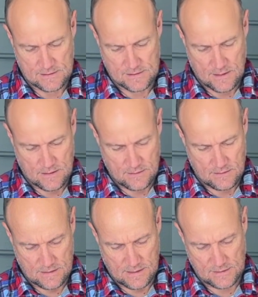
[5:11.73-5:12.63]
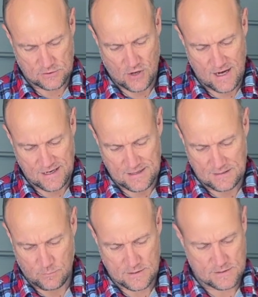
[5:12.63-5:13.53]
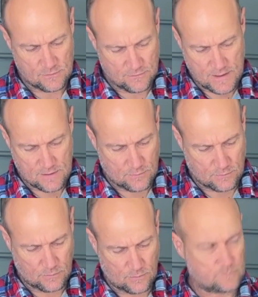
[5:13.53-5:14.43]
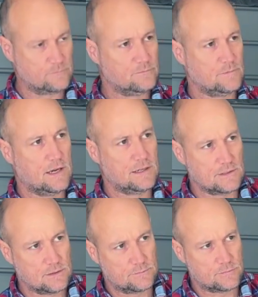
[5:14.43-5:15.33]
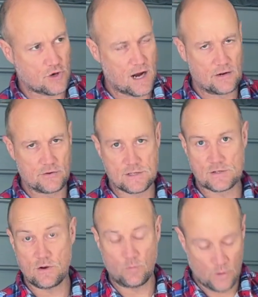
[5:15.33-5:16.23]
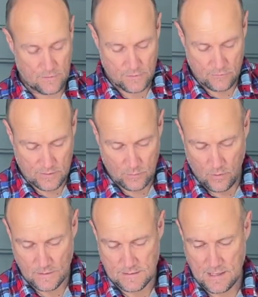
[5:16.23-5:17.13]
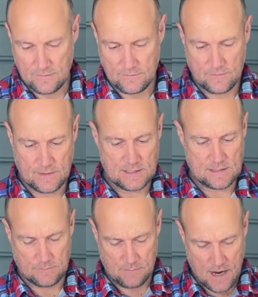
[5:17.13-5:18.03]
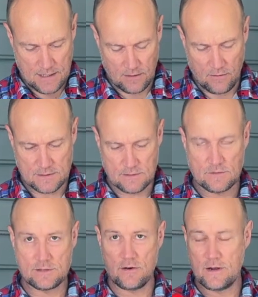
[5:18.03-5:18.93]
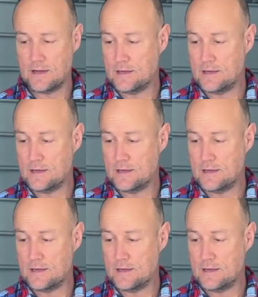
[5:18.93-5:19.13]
So in Australia, once your vehicle or your trailer is a certain width, you're required to have these marker lights on the side,